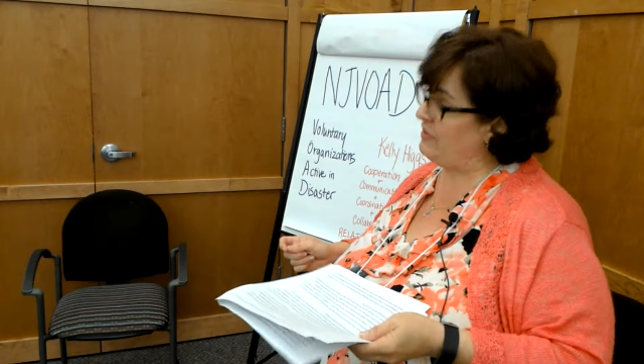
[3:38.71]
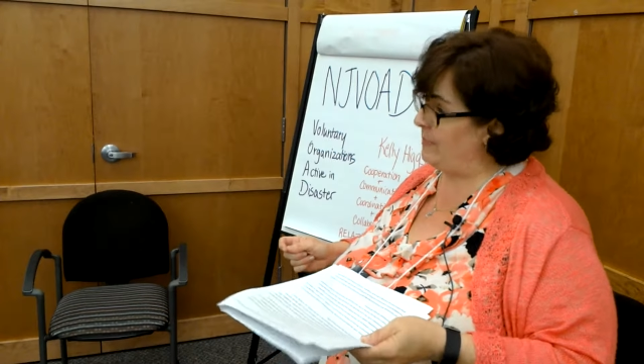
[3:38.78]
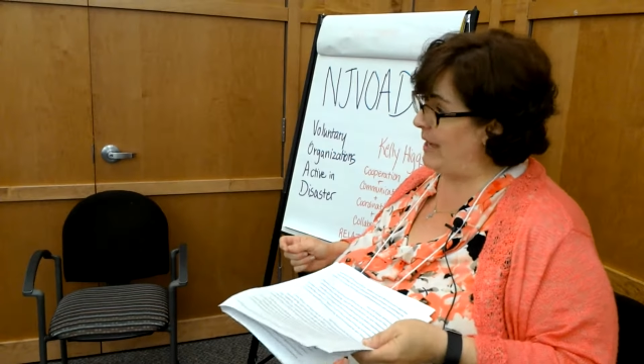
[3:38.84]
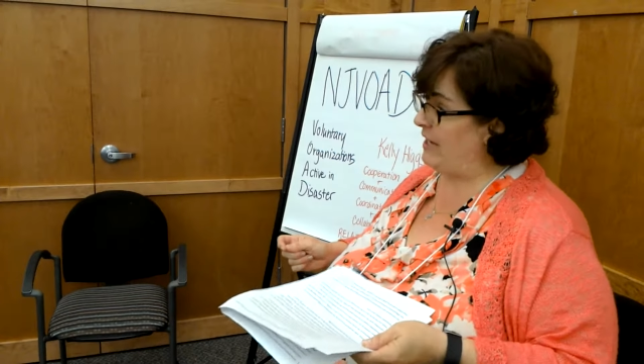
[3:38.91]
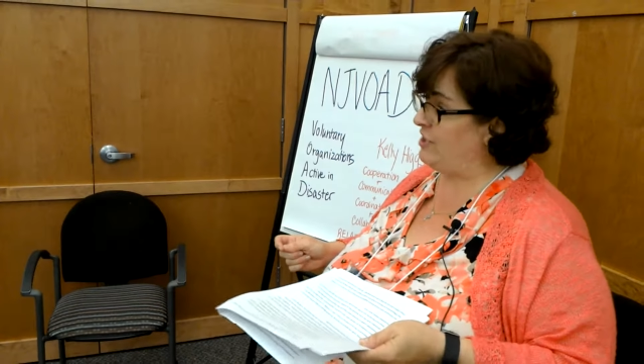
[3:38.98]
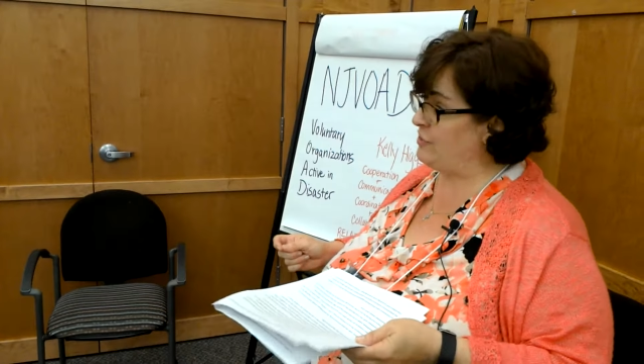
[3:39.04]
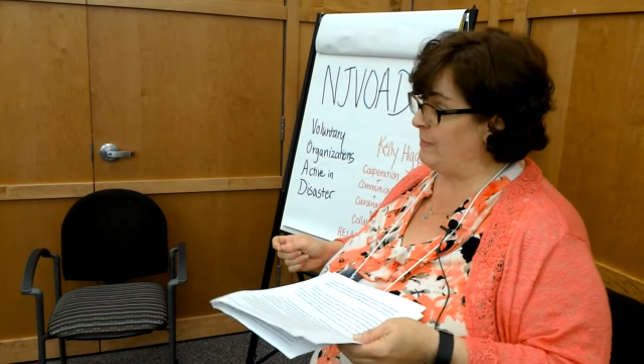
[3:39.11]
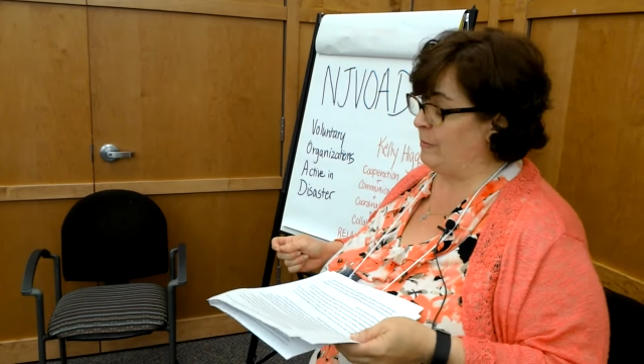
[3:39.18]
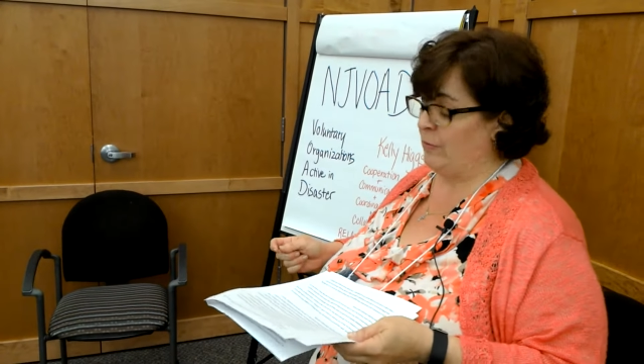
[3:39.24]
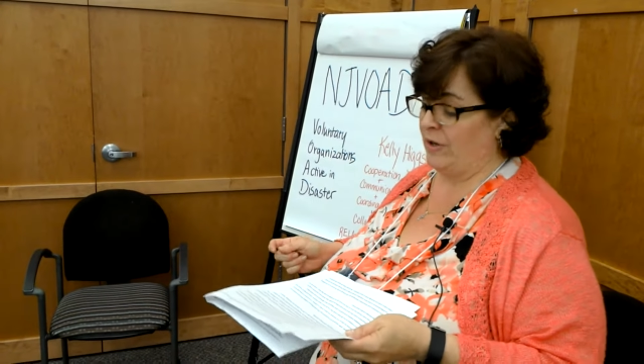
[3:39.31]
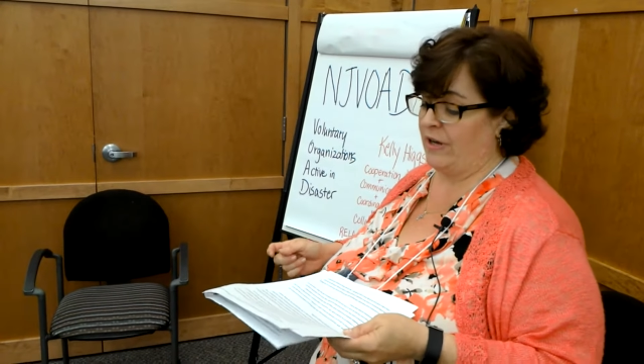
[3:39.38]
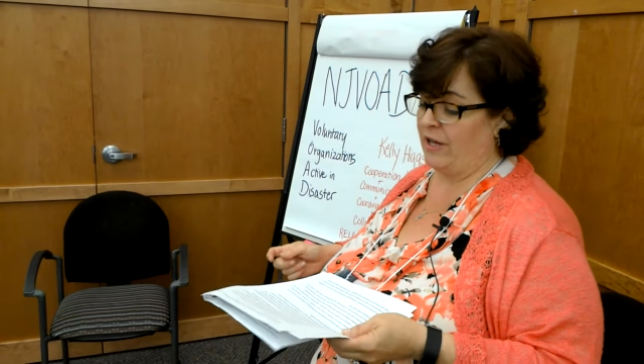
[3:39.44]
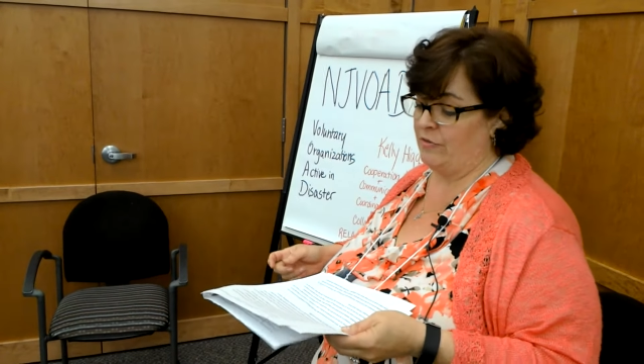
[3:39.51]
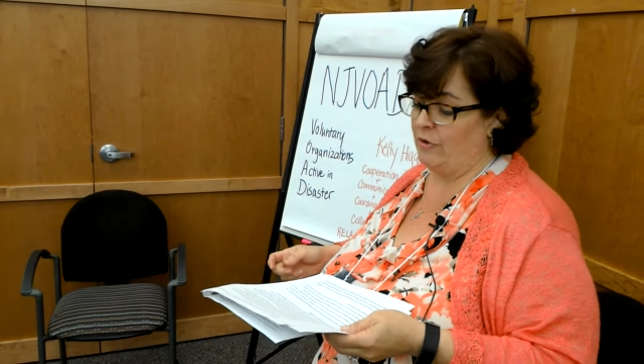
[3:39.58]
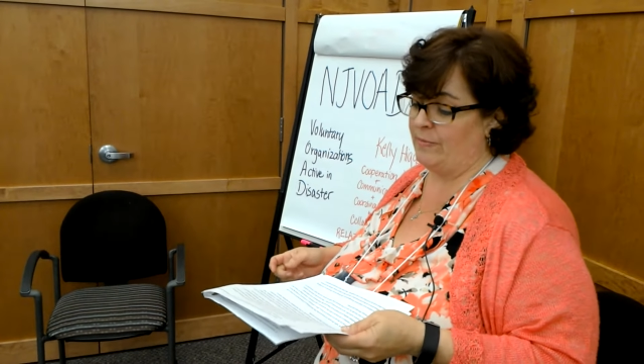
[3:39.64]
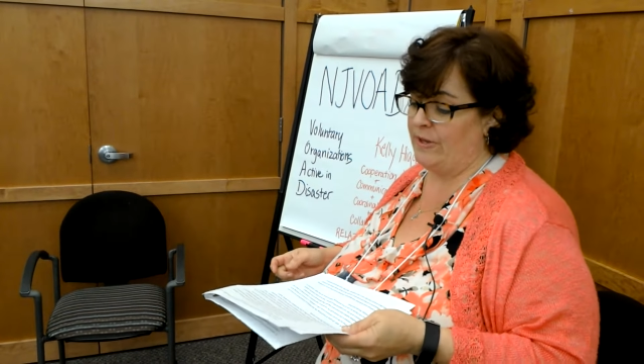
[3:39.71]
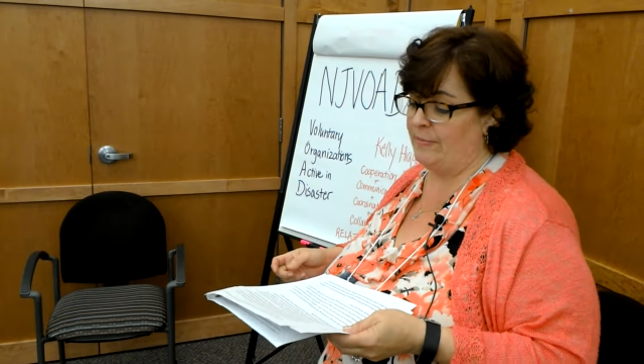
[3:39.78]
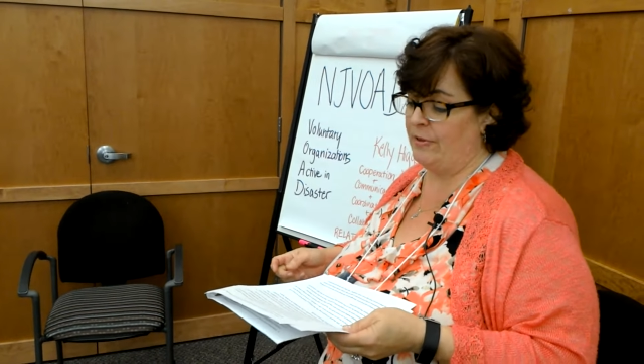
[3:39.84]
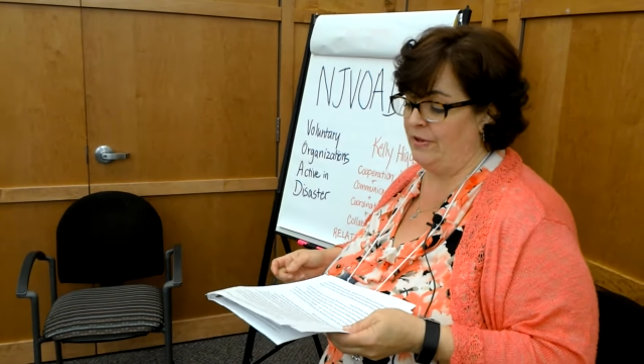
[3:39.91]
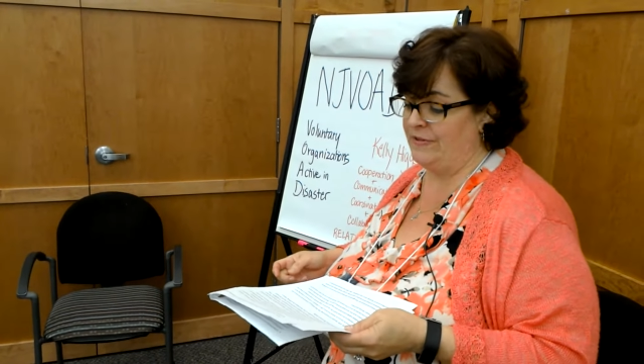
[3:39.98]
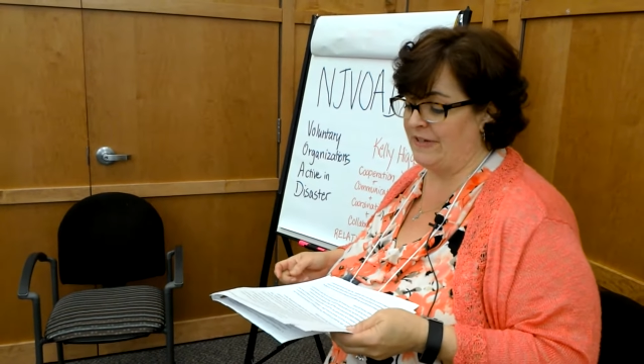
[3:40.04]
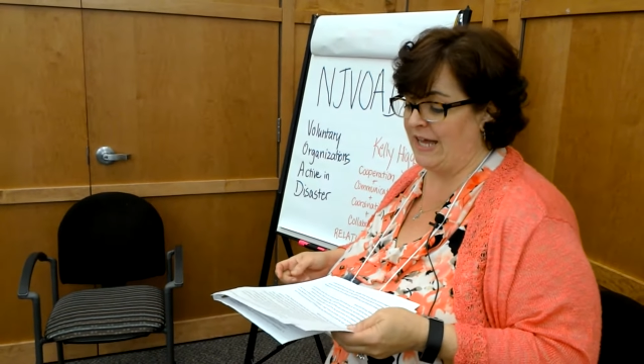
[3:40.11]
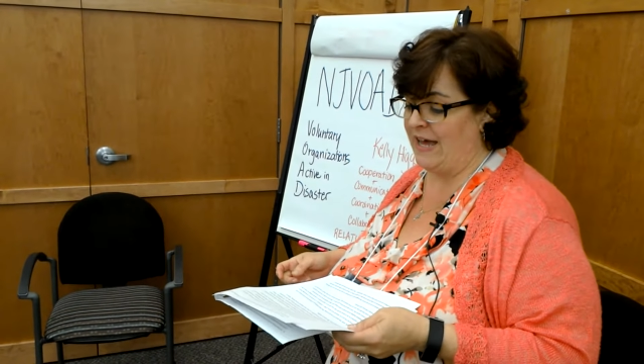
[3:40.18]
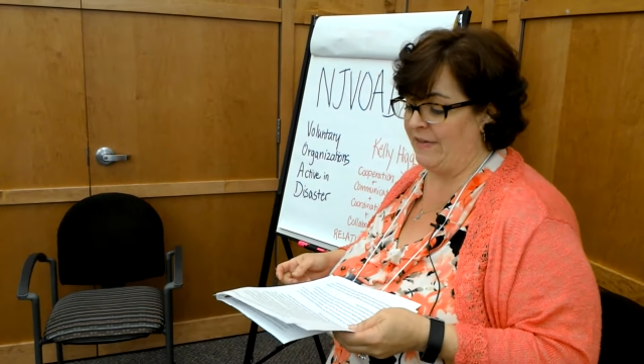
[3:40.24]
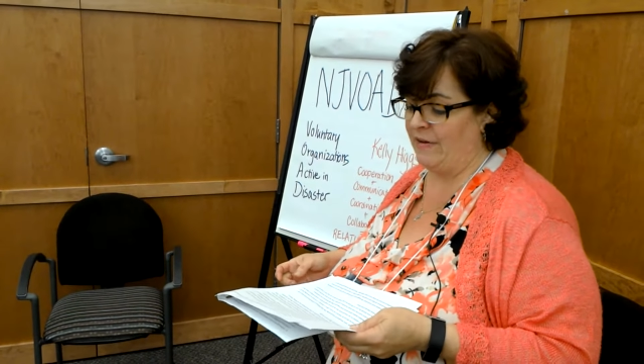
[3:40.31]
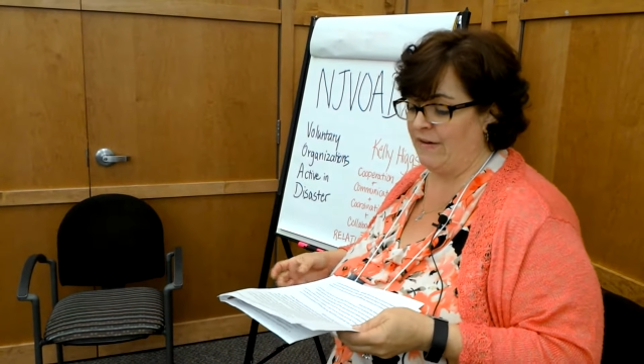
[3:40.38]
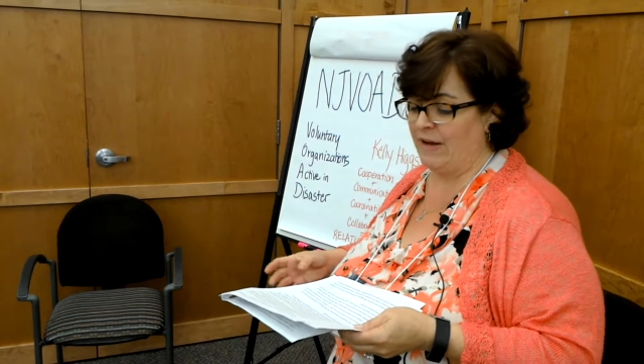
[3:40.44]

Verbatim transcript: management working group that pulled together,